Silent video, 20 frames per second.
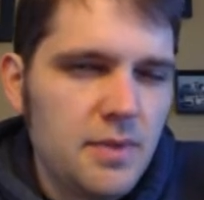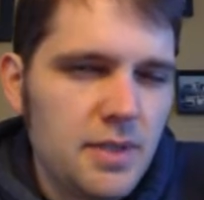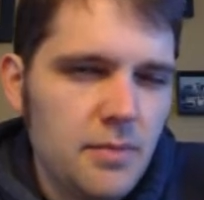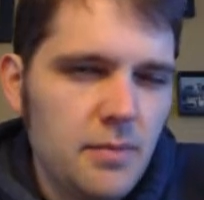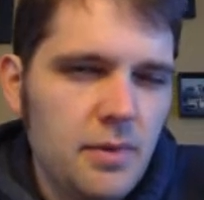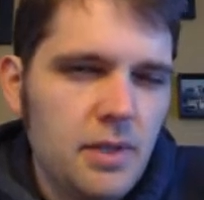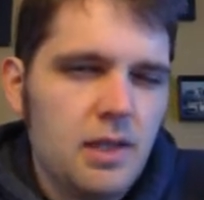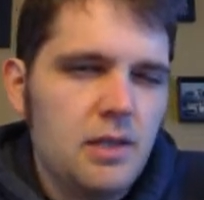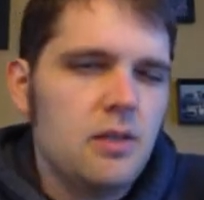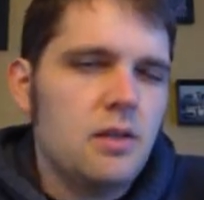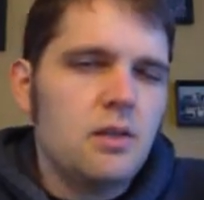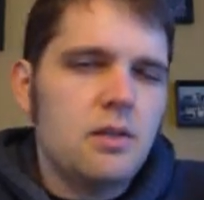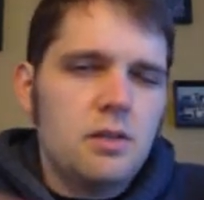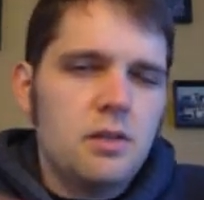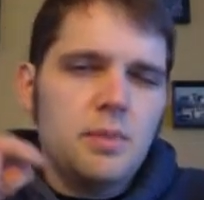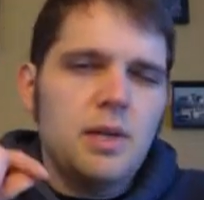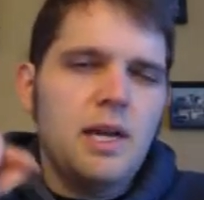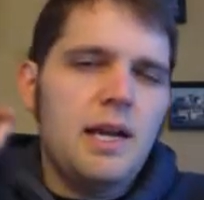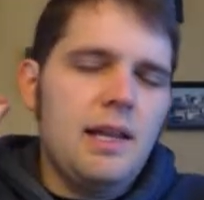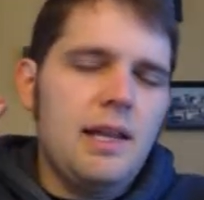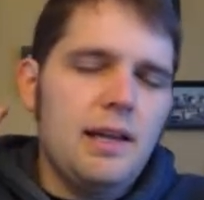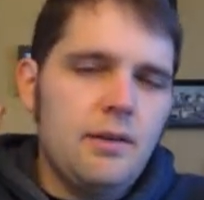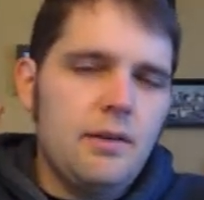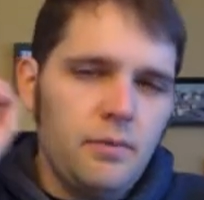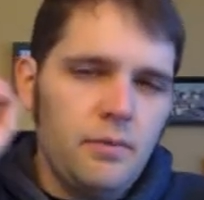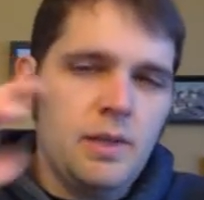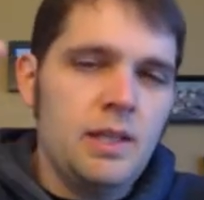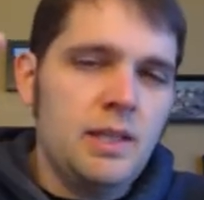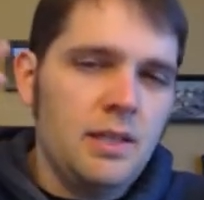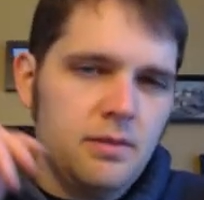simulation, assuming I like
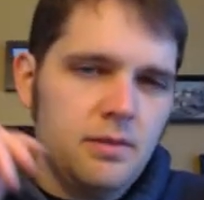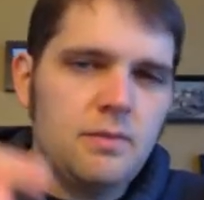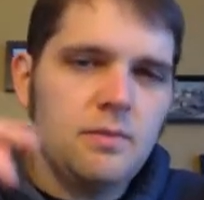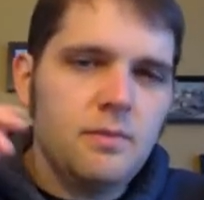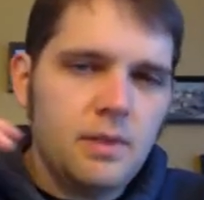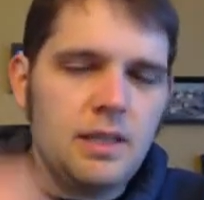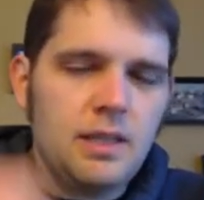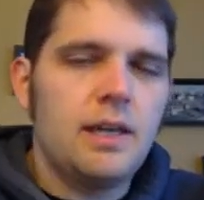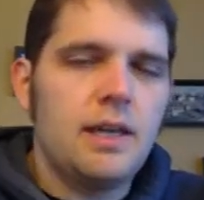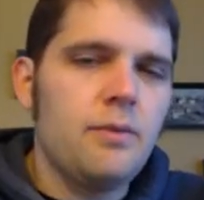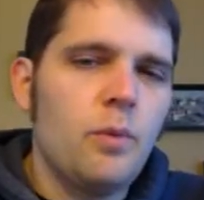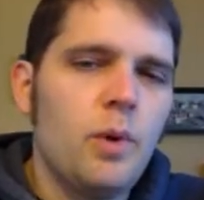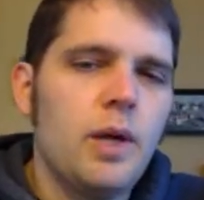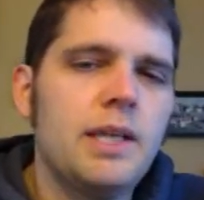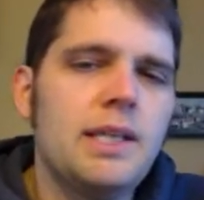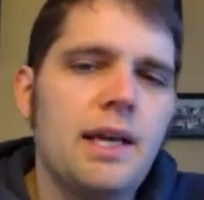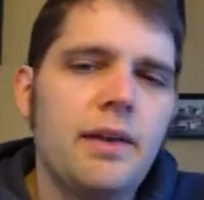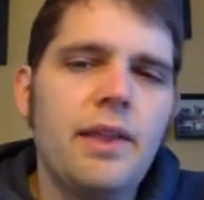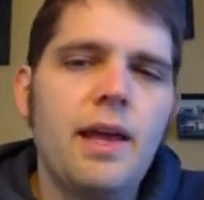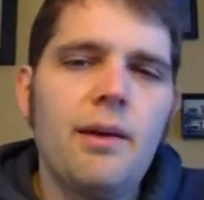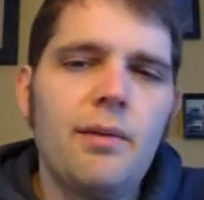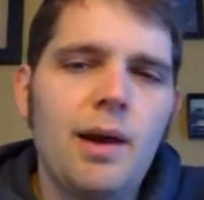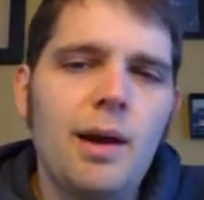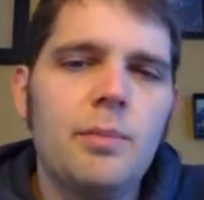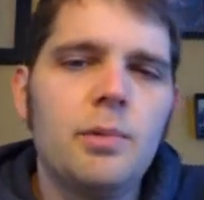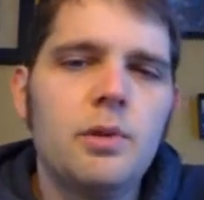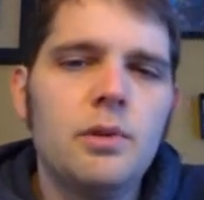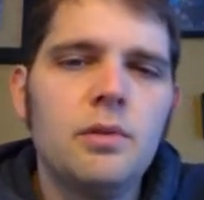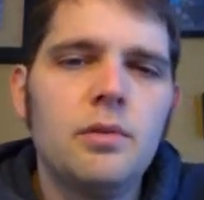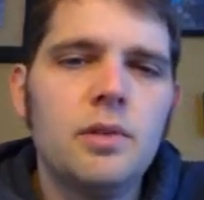really kind of went down that rabbit
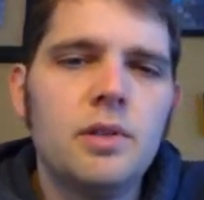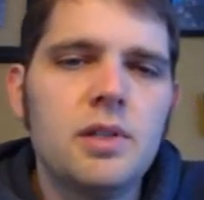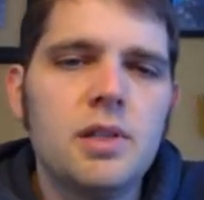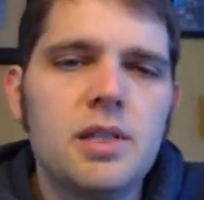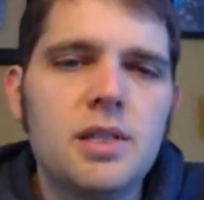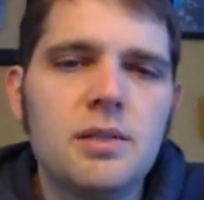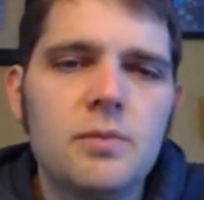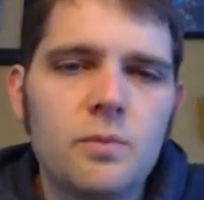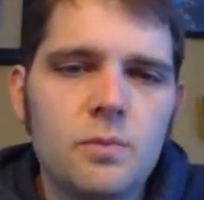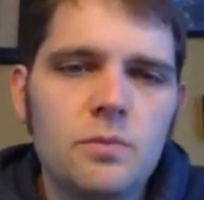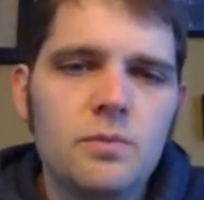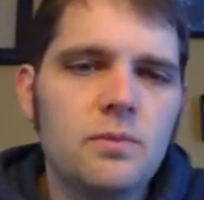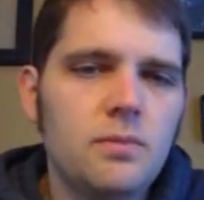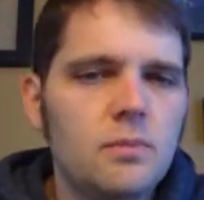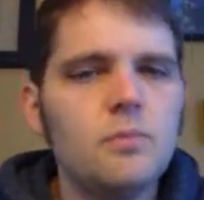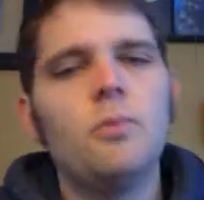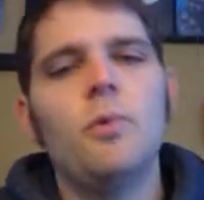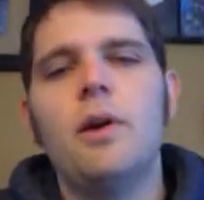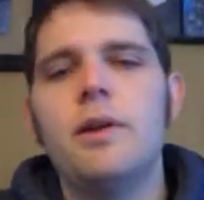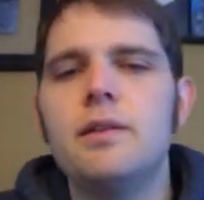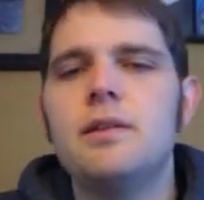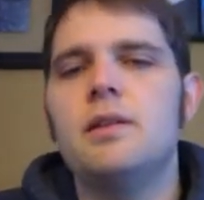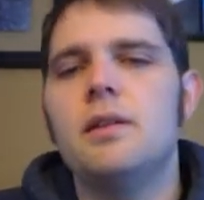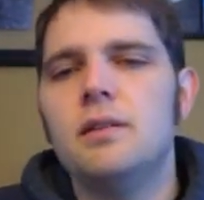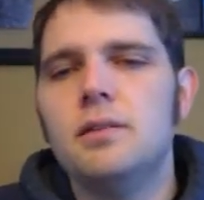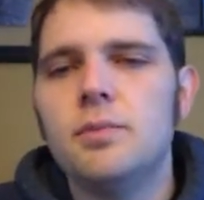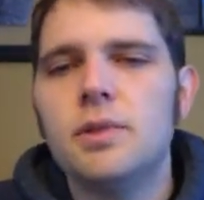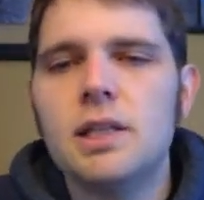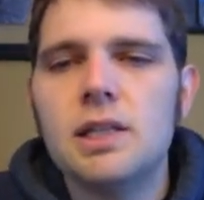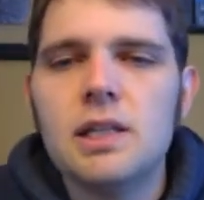hole, which is where this
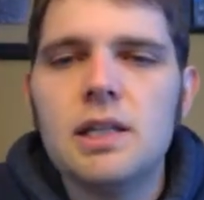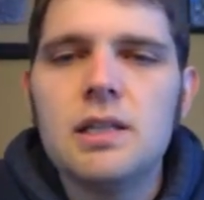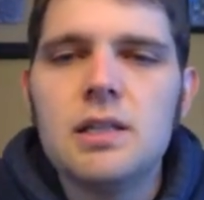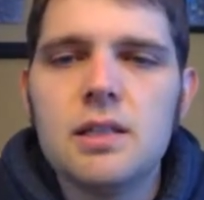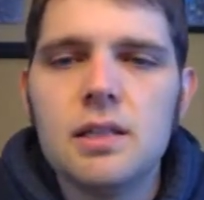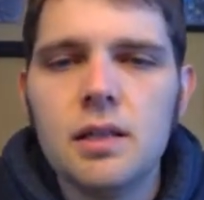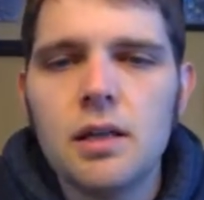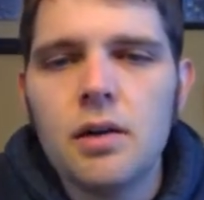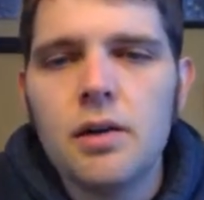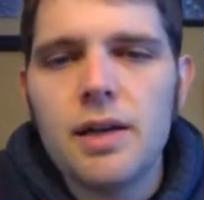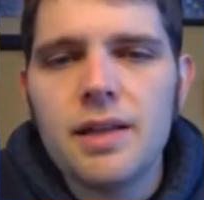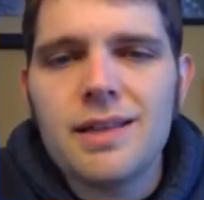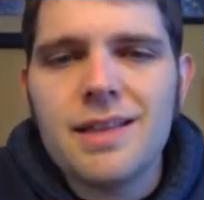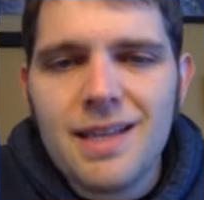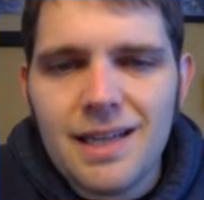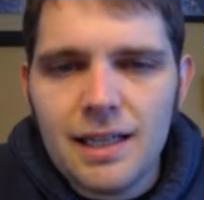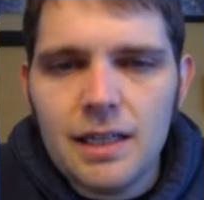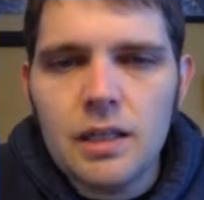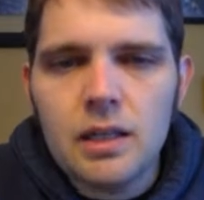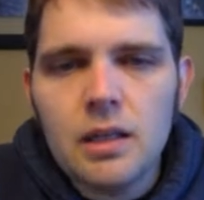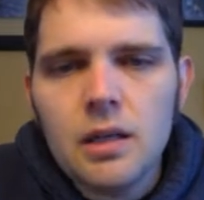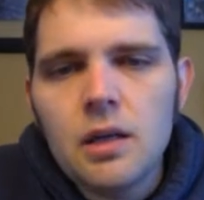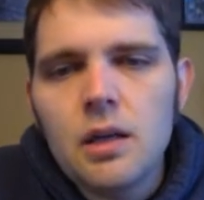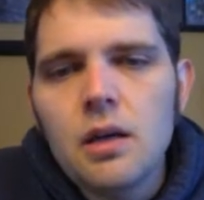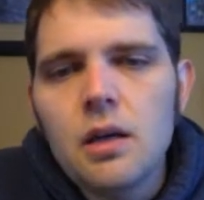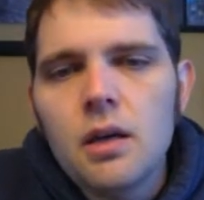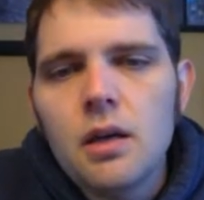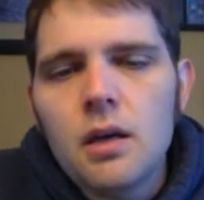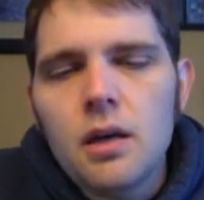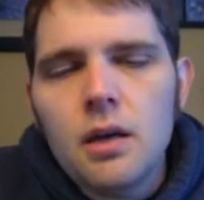ultimately needs to go, I think.
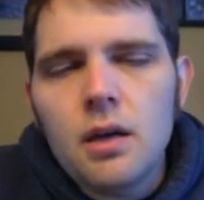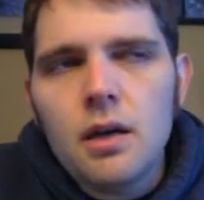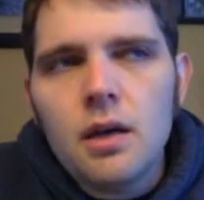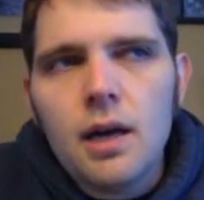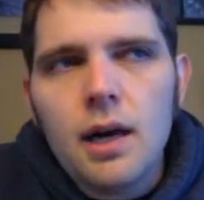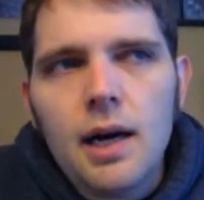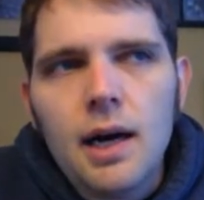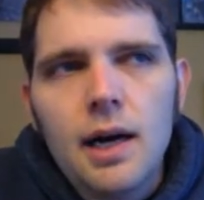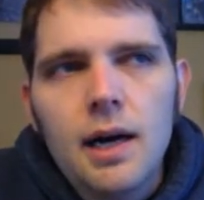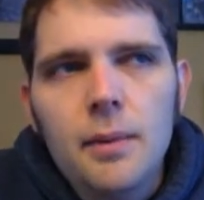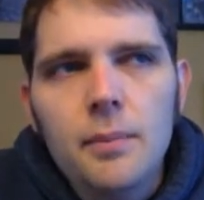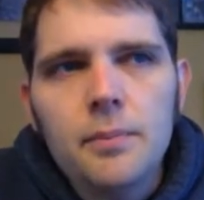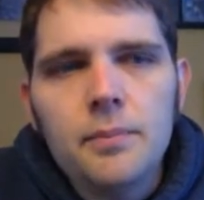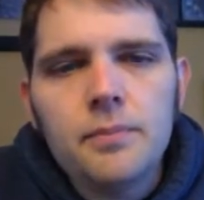I